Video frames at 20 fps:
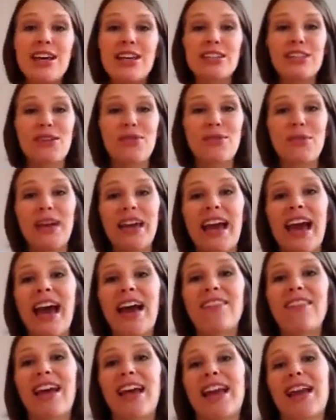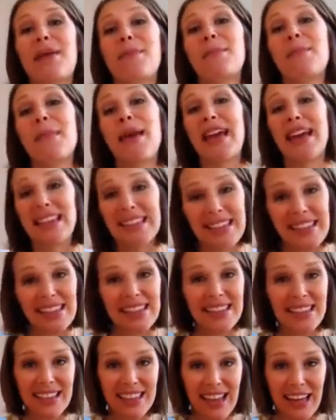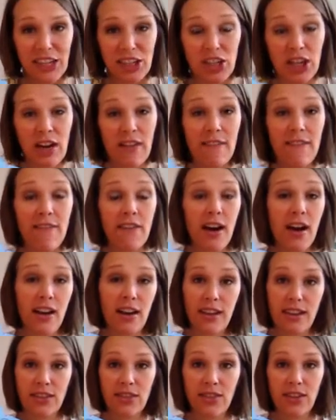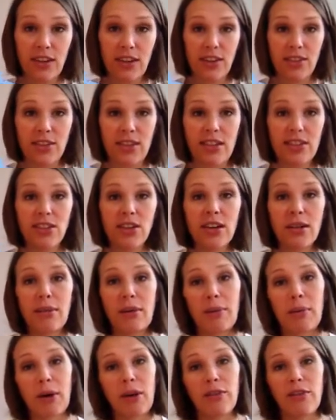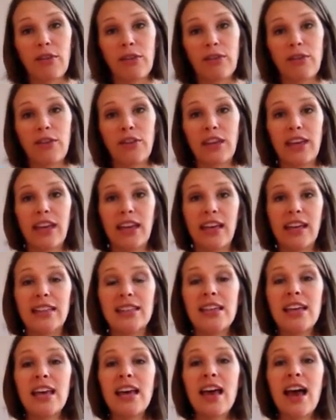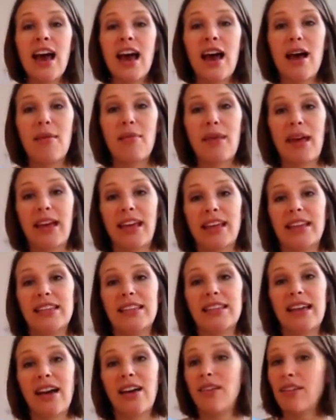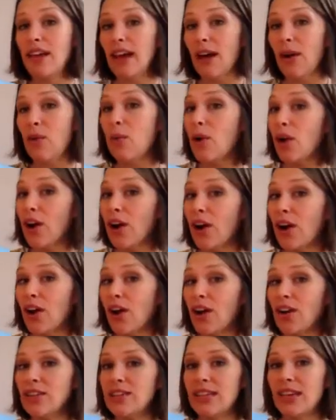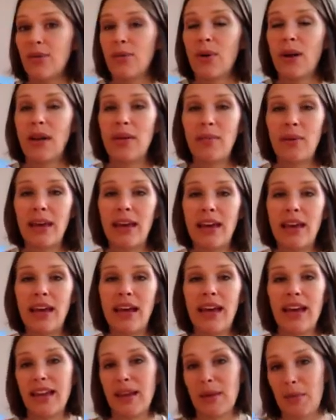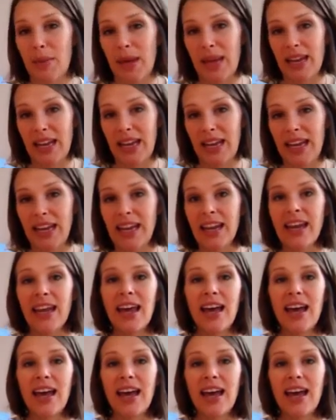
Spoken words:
So we have an amazing selection of phonics readers. These are going to be perfect for the kids that can sound out words and want to be independent.